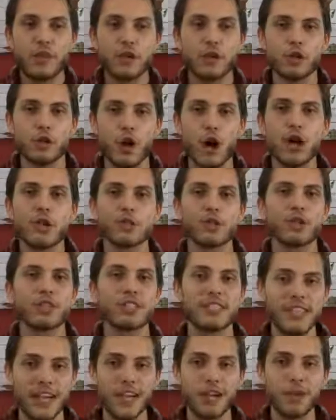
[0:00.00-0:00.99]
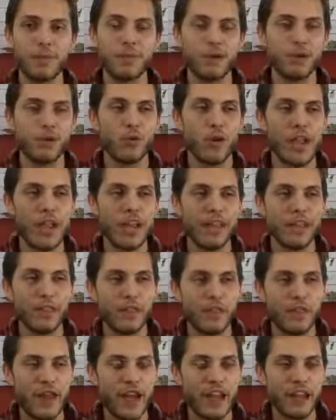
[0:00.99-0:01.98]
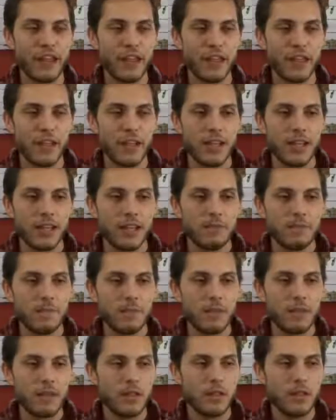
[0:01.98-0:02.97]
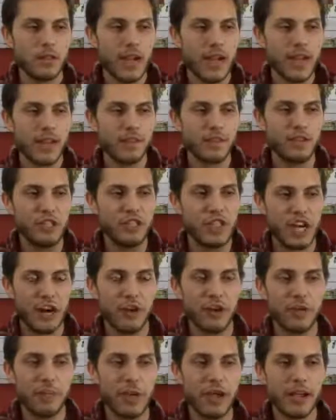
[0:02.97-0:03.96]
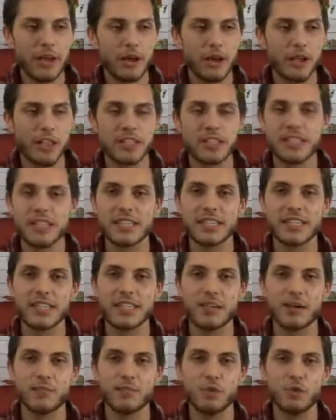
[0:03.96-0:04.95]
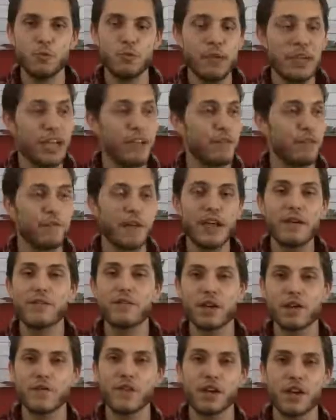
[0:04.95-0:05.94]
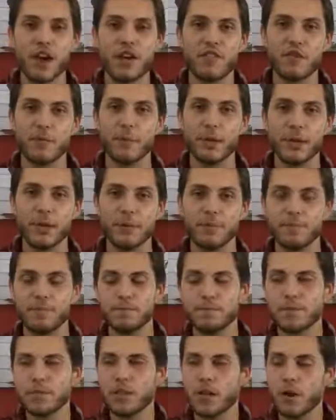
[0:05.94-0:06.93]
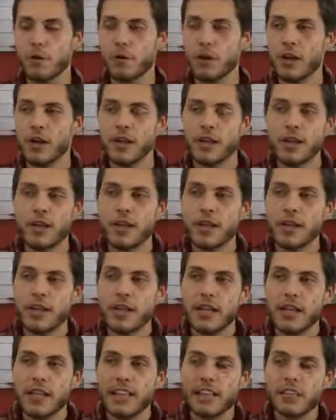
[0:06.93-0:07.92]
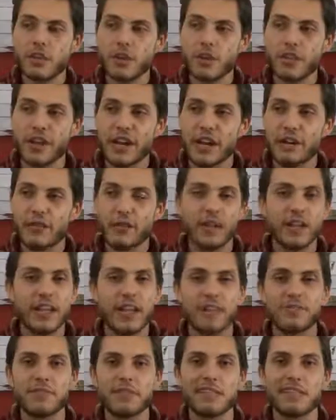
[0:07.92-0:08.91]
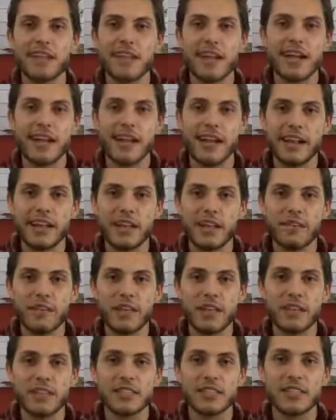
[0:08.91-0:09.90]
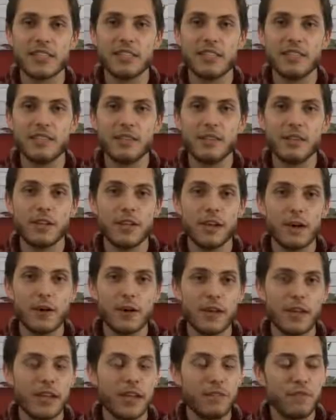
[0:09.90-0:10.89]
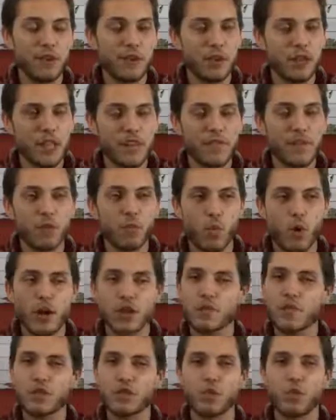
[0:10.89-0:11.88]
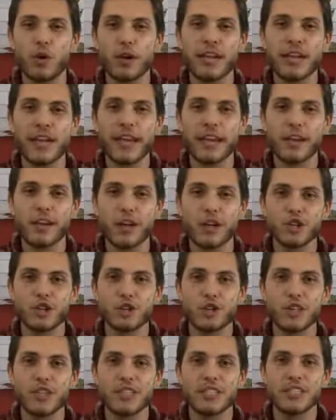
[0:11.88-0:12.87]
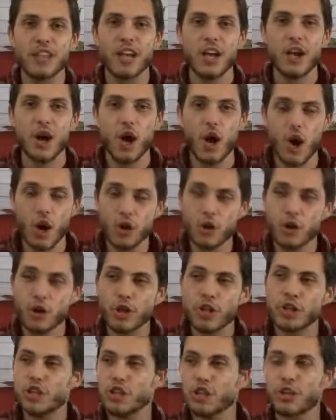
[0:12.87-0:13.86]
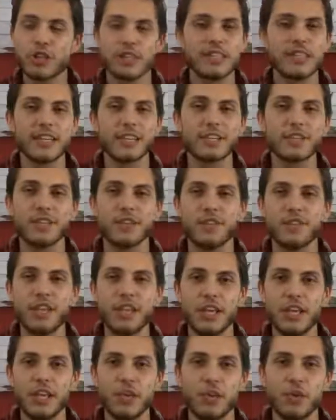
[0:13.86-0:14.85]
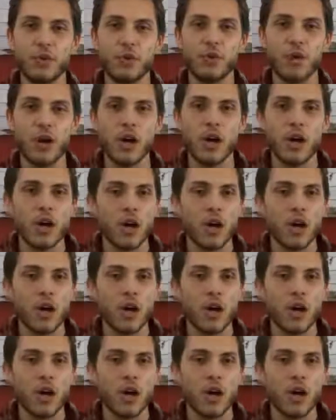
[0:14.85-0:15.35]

their laws are set up in a way that kind of gerrymander the system to be in favor of the government. So that's all that I really have to say on any of this. You know, if you live in one of the 28 countries under the jurisdiction of the EU,